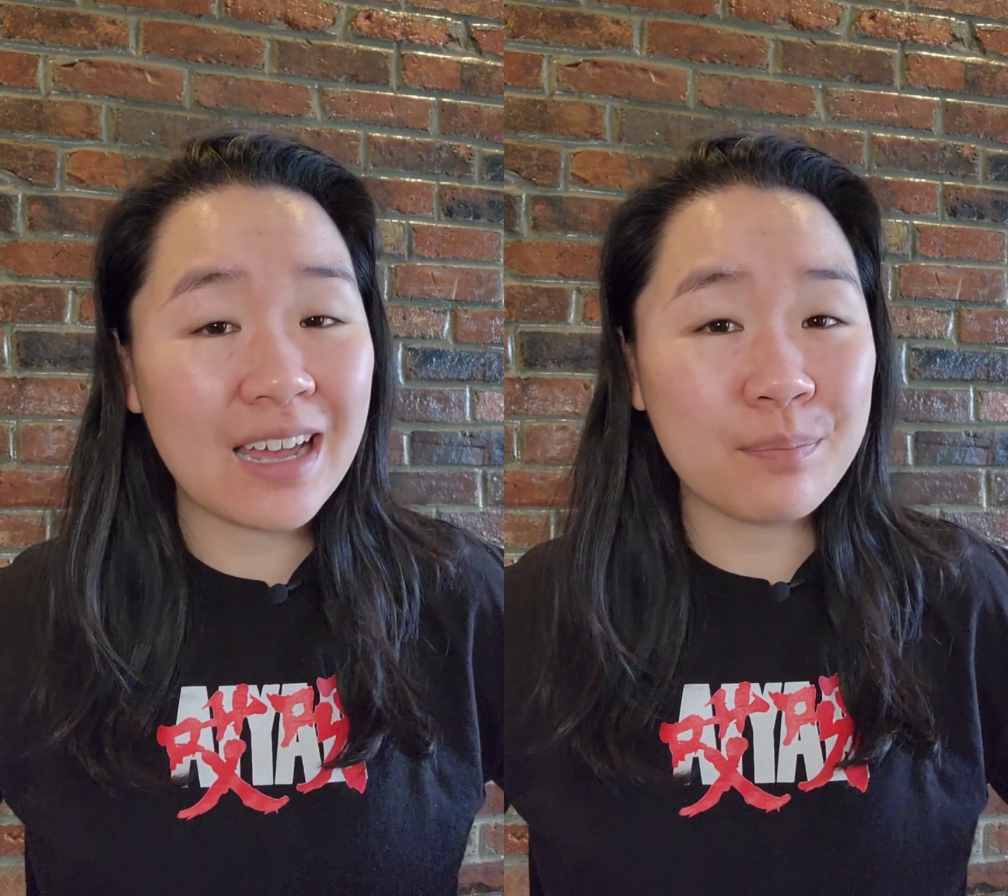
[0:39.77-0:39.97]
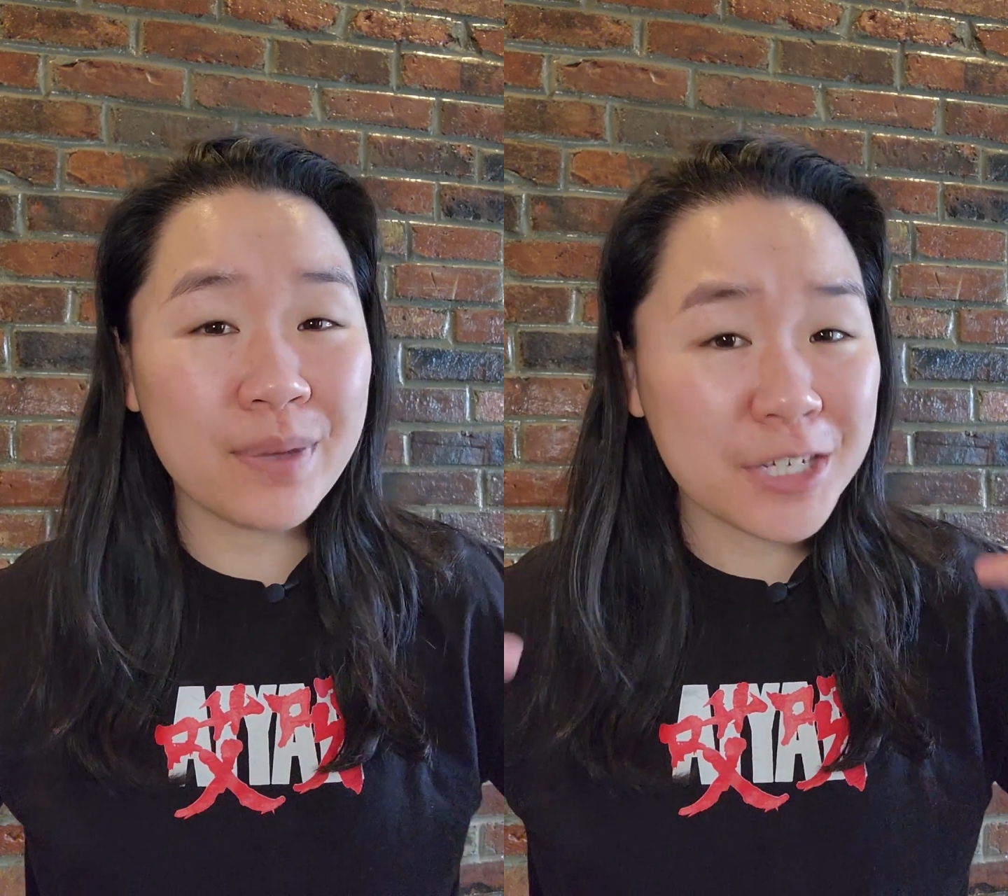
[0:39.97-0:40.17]

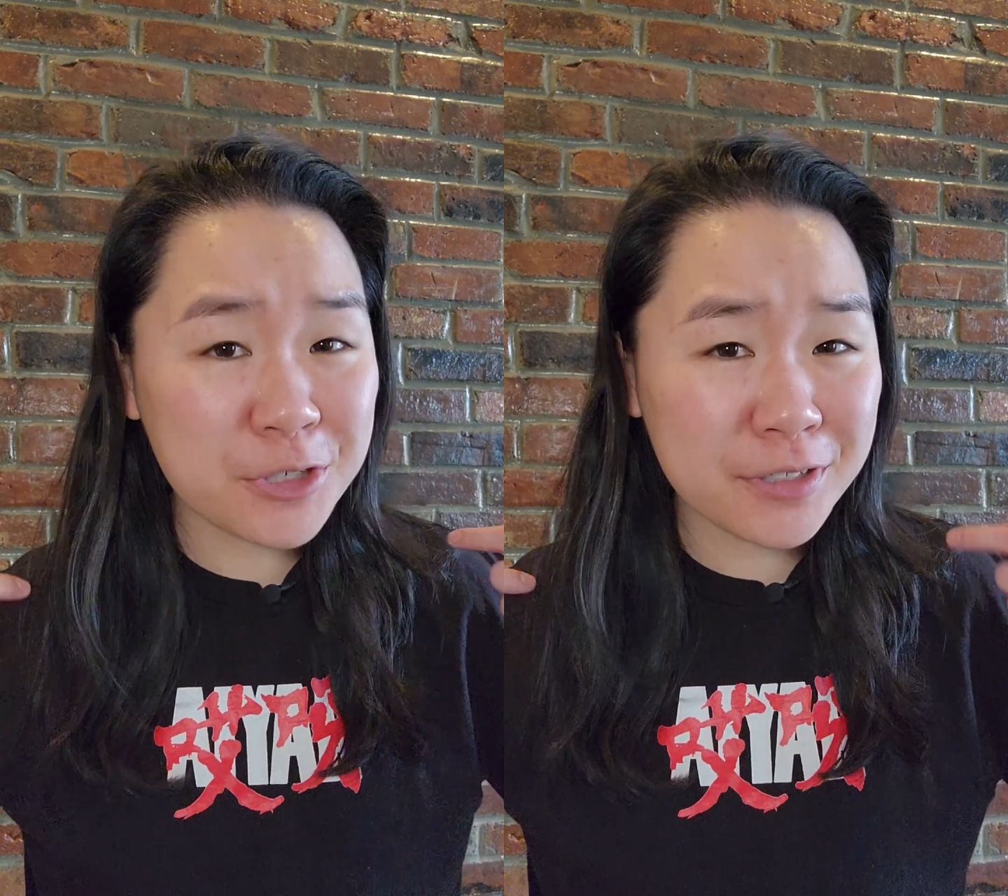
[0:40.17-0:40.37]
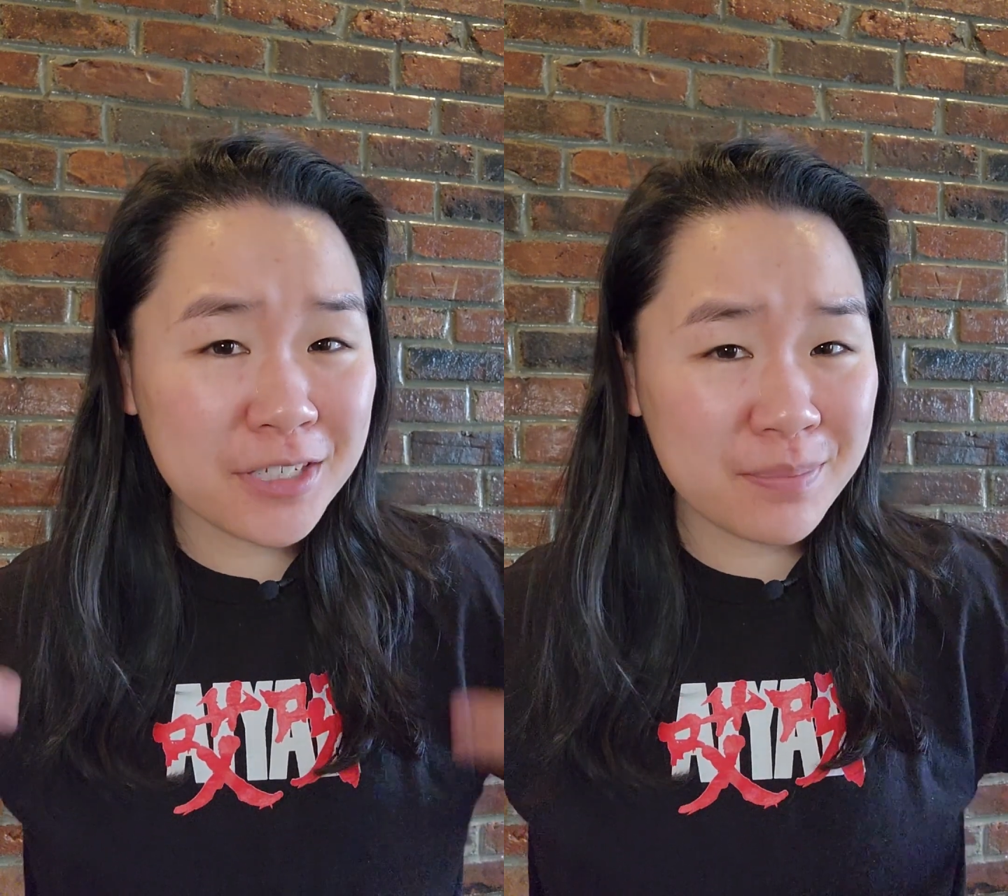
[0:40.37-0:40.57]
I'm
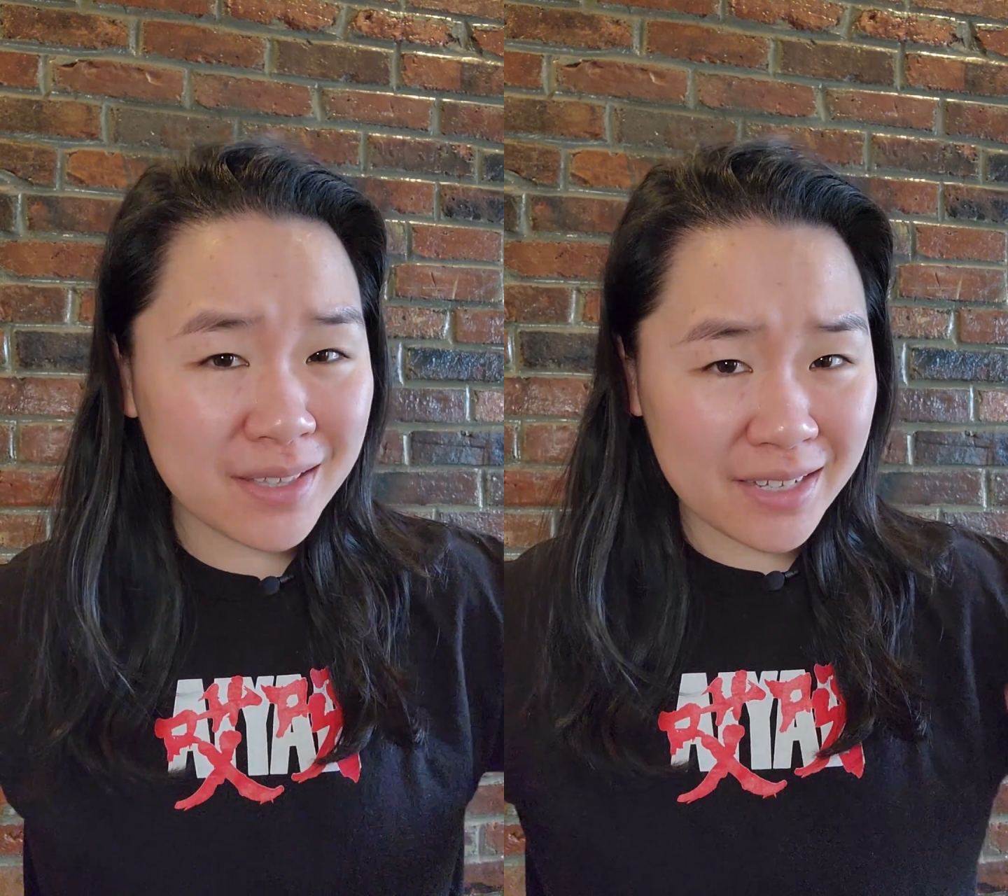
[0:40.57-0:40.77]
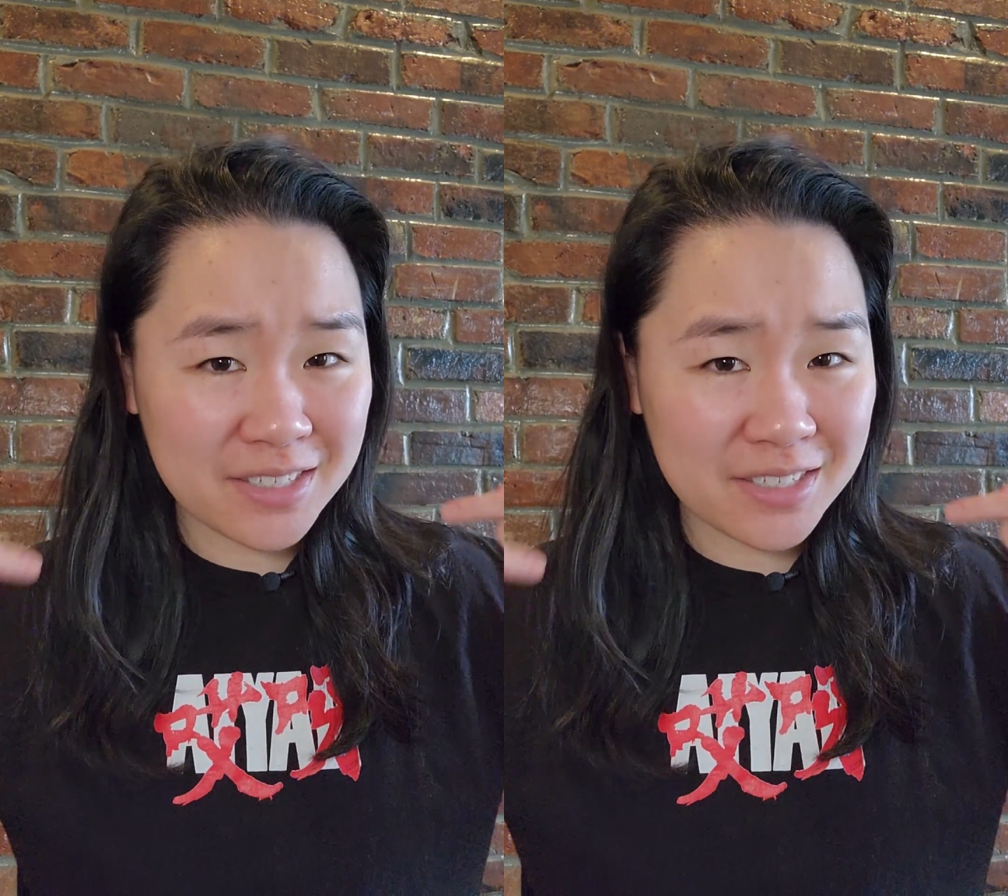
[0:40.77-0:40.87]
picturing to be like